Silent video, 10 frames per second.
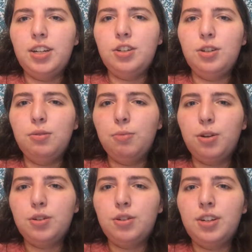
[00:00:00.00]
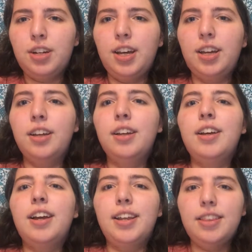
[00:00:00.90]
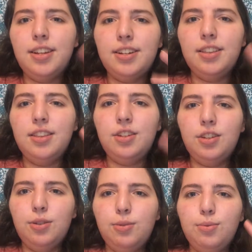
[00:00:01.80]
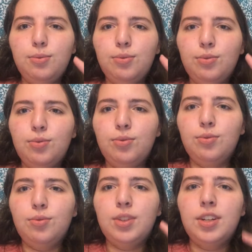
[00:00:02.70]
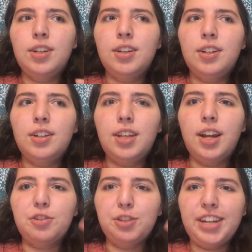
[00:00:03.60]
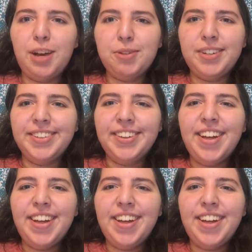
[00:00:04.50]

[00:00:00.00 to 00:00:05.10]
I did 2 more today, and then did the 2 that actually counted.